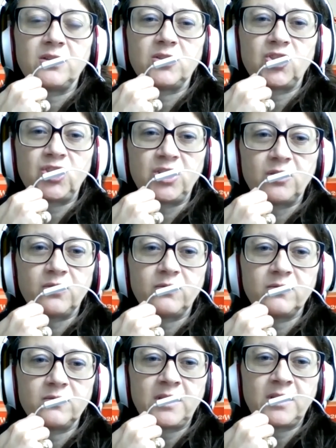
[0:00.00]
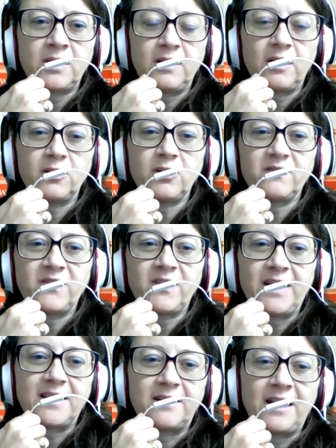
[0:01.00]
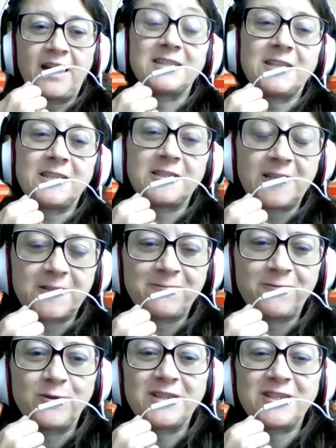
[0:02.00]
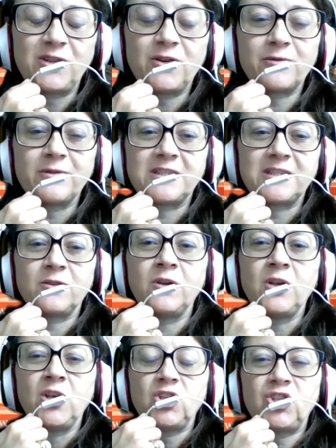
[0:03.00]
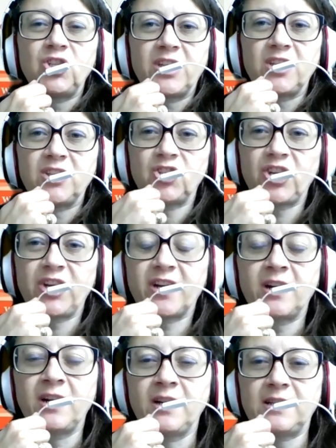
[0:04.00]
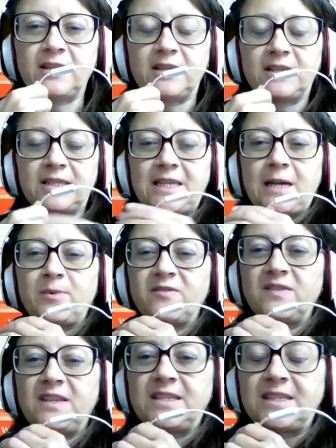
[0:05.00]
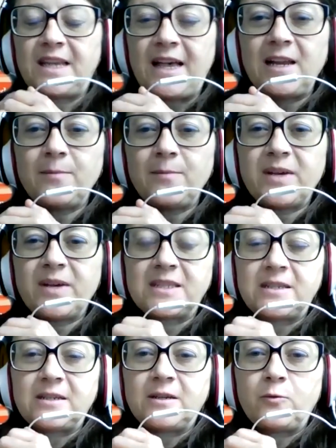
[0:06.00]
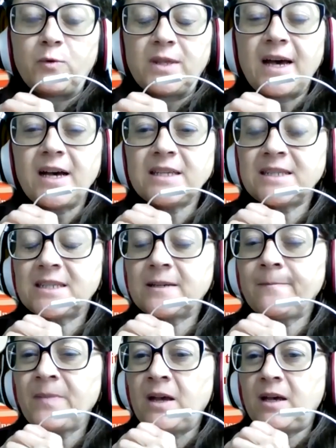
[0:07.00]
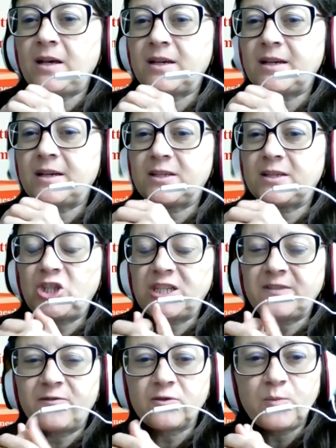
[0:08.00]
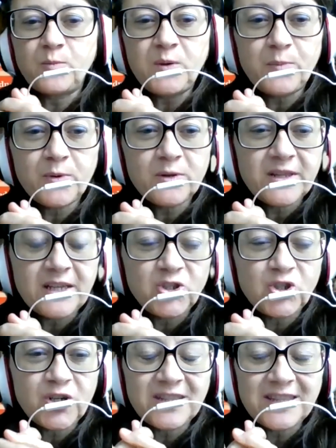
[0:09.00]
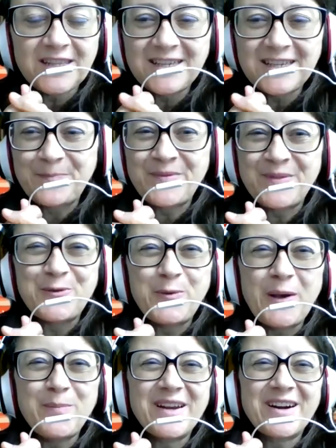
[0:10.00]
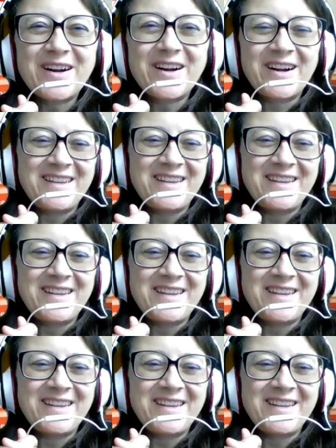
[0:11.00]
she knows a lot of other unsuccessful stories, so she can share some of these elements with us. Just for the people that joined the webinar